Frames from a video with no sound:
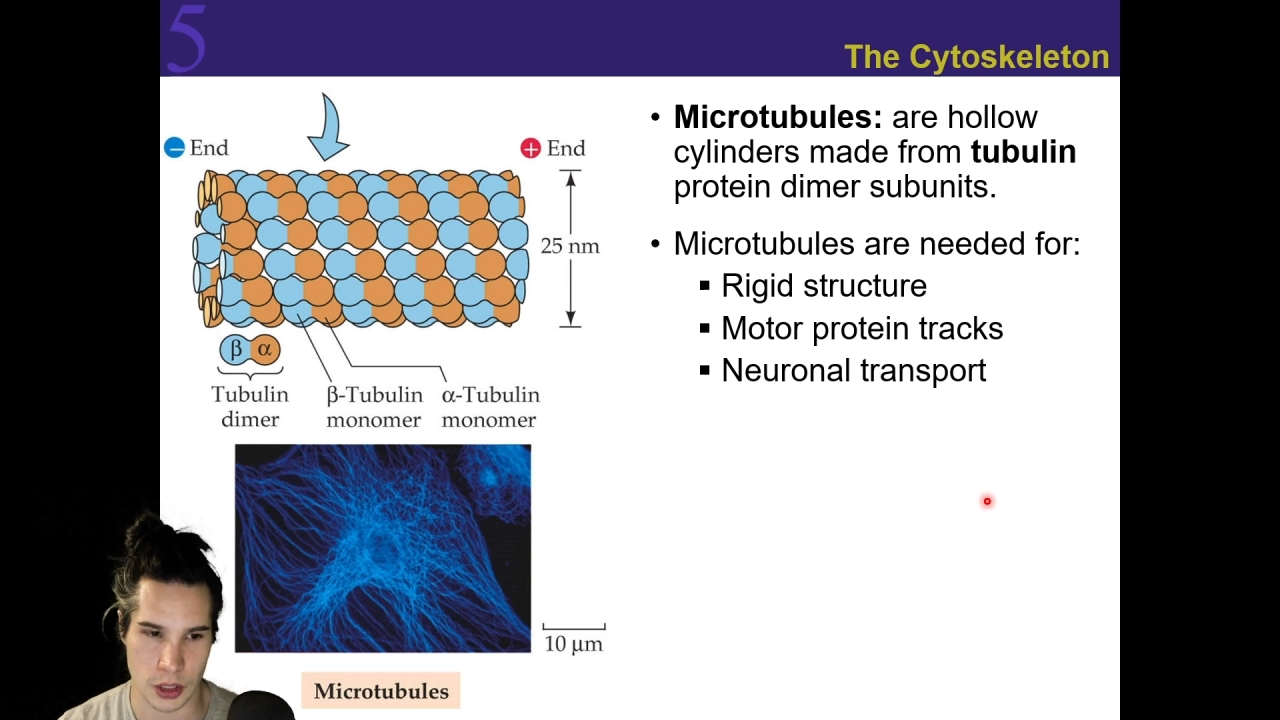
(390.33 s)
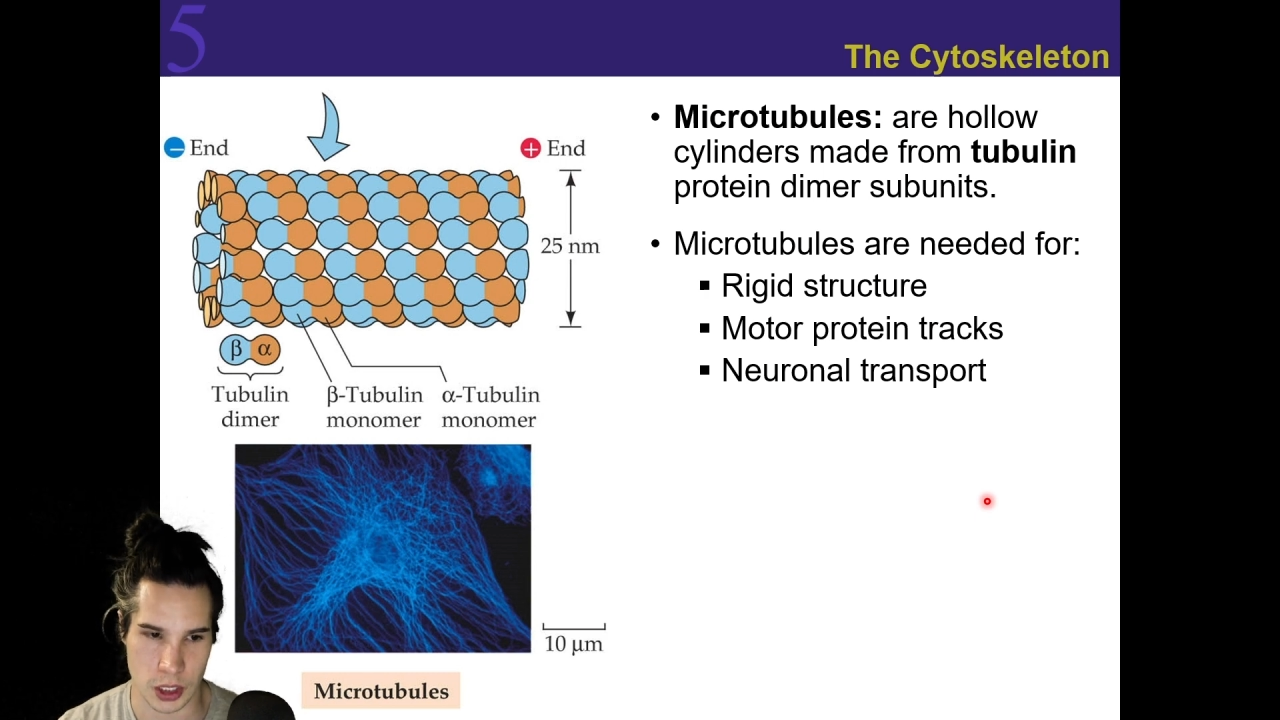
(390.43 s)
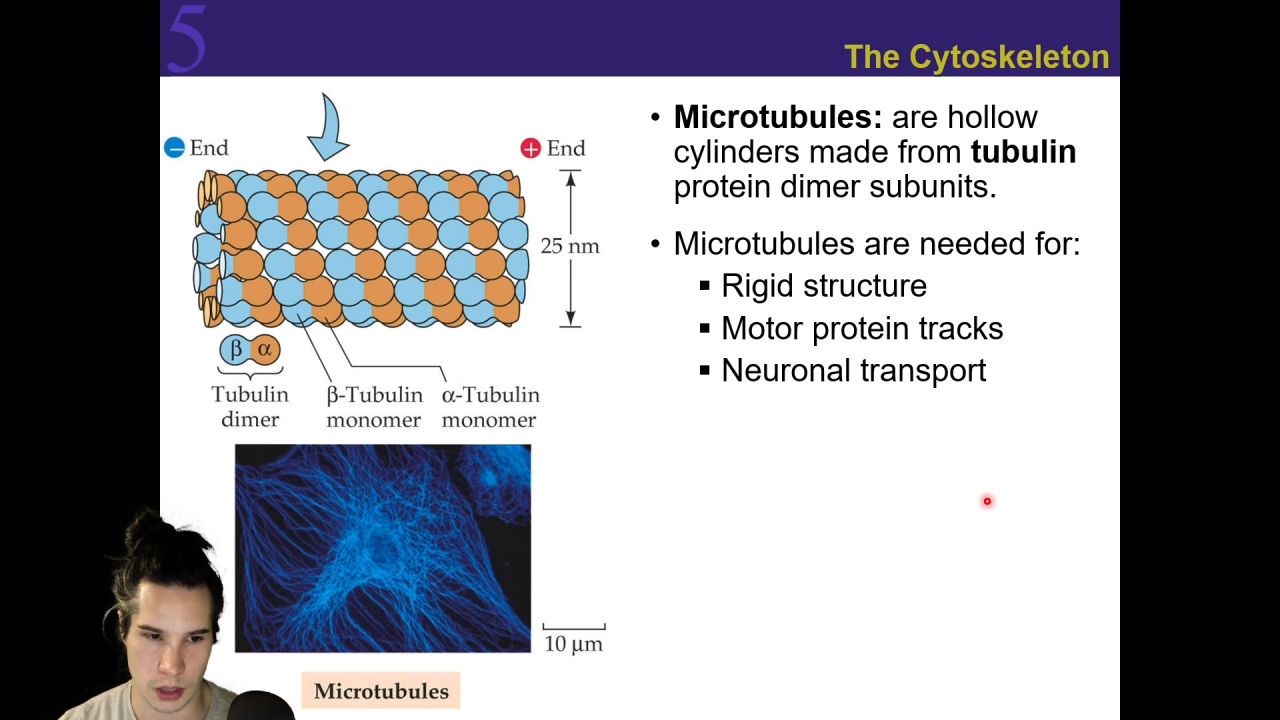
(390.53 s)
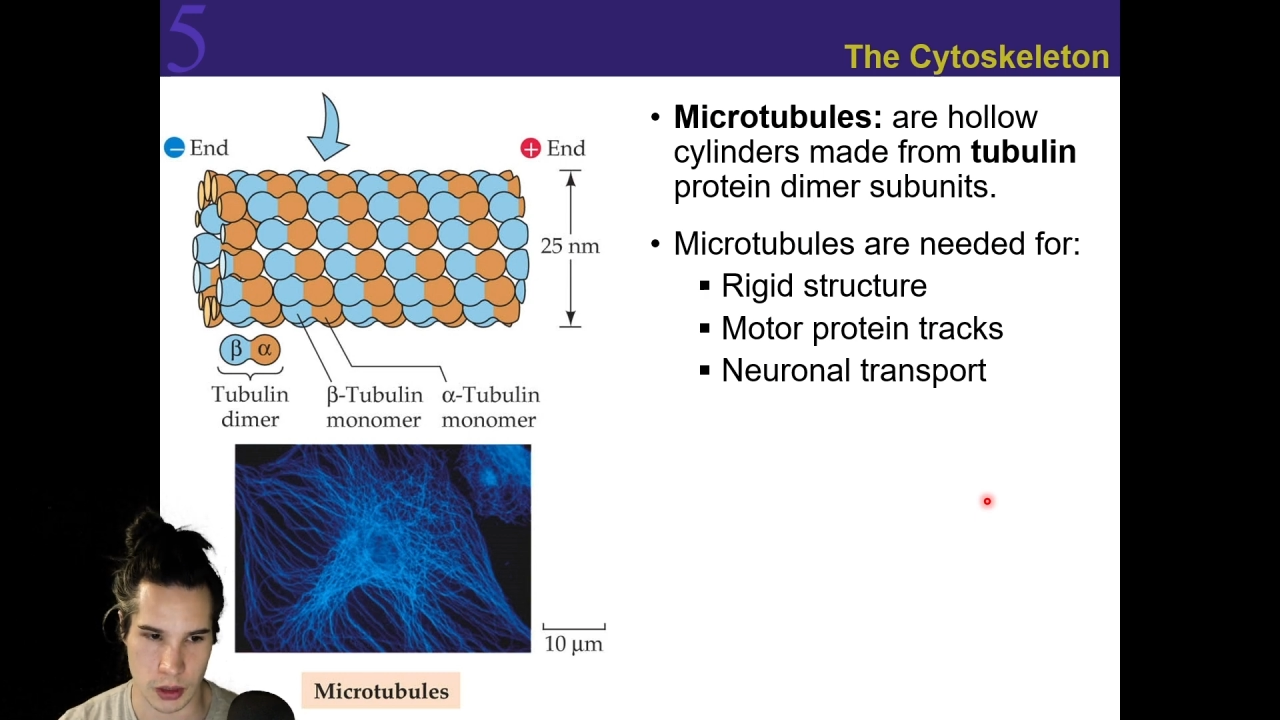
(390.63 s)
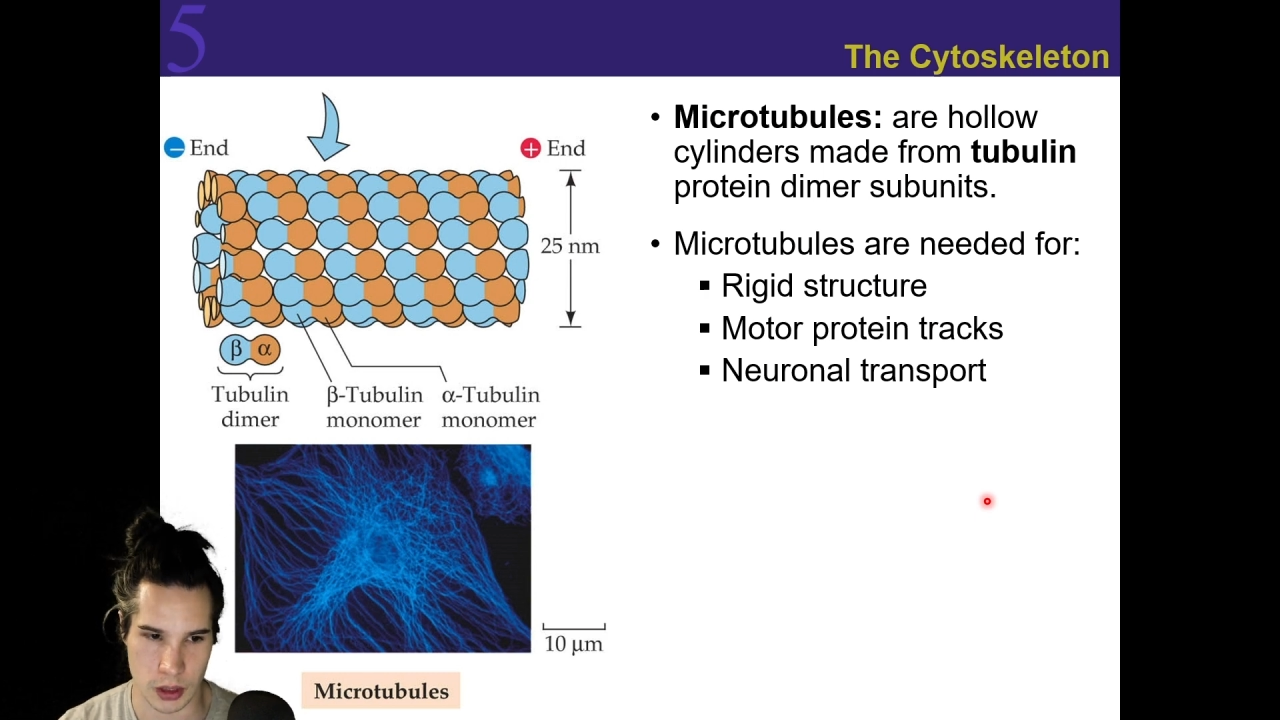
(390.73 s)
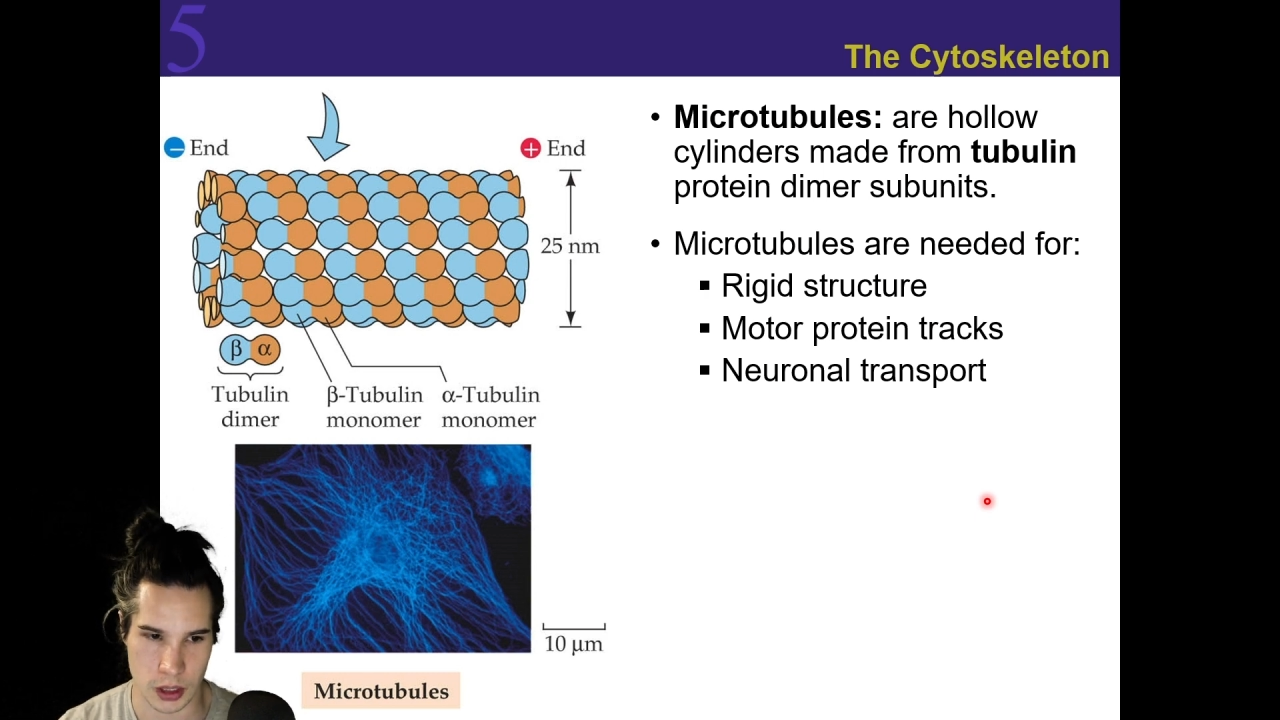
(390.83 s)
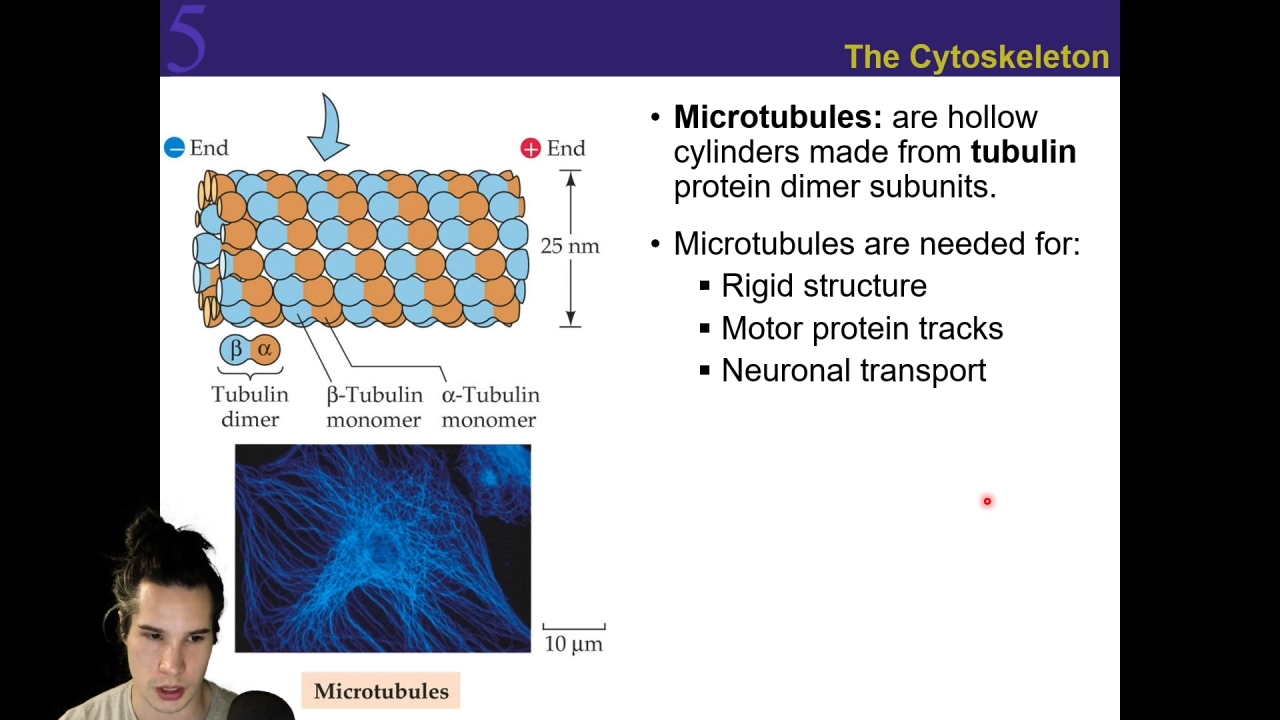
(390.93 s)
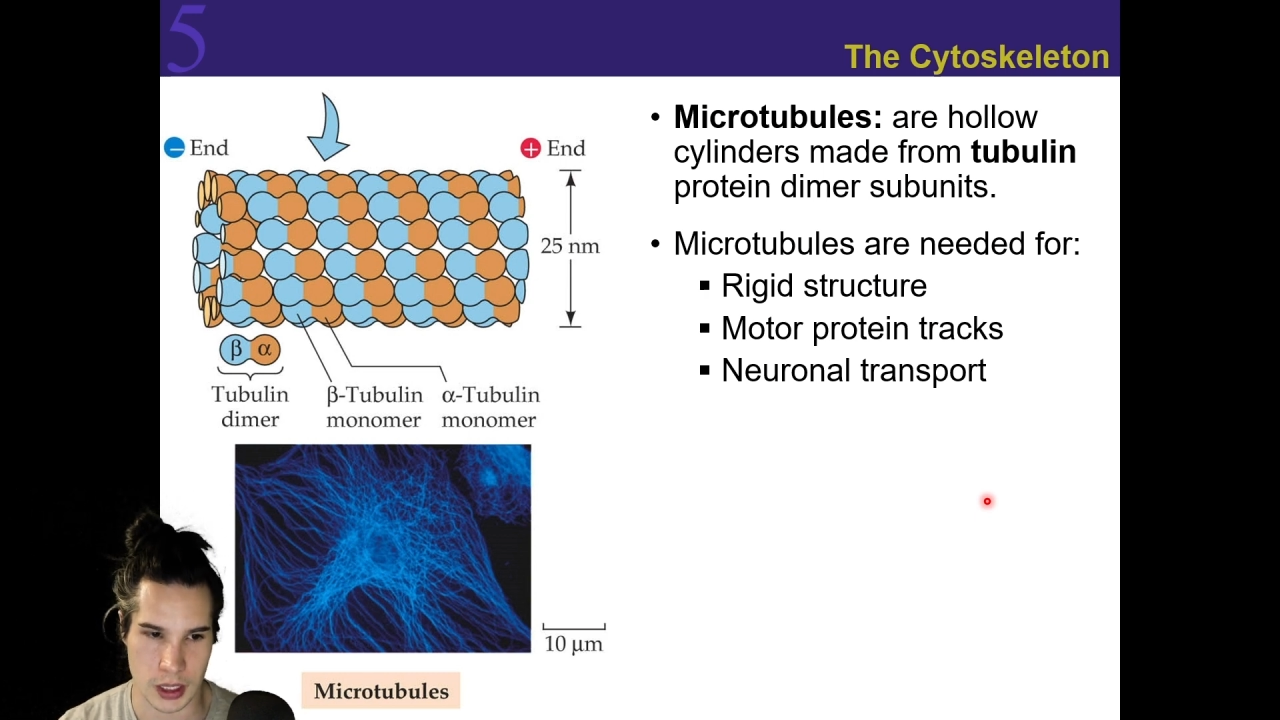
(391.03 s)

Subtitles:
subunits.